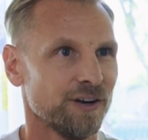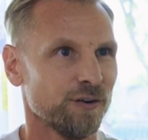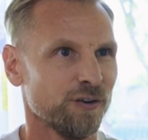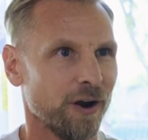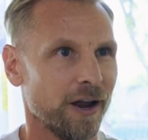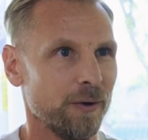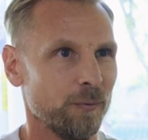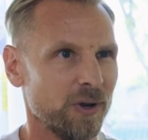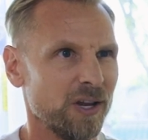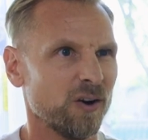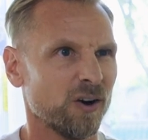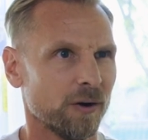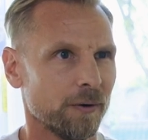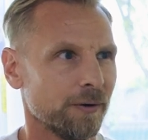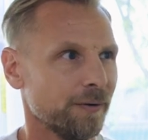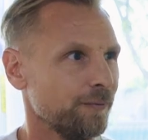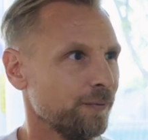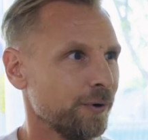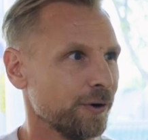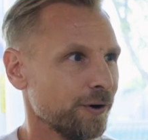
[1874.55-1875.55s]
Right? We
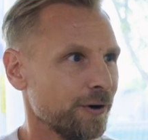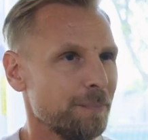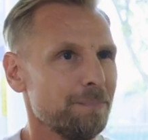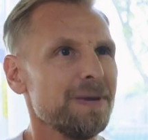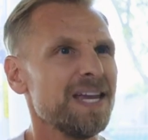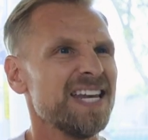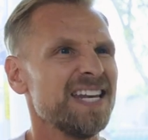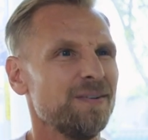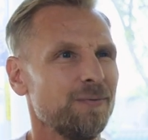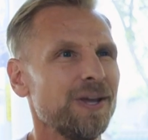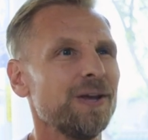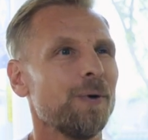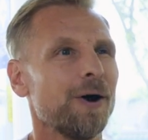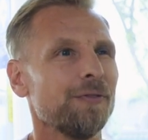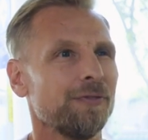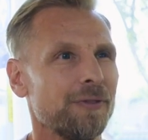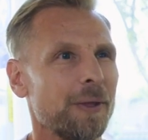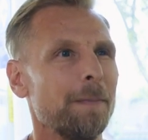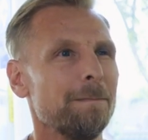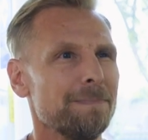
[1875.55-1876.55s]
are we are immediate. We
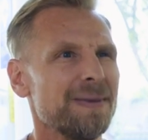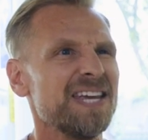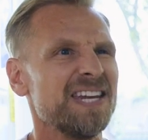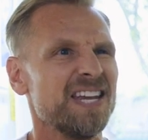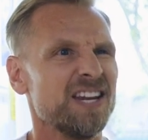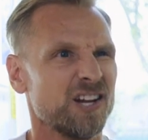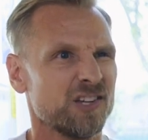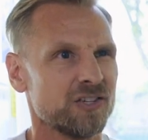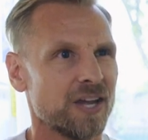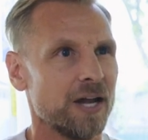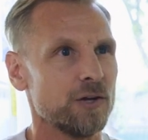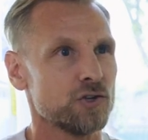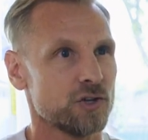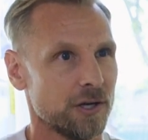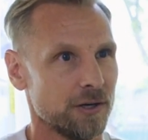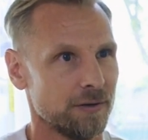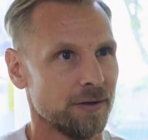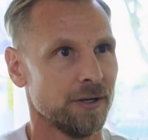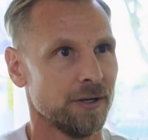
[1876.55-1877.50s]
want the immediate attention,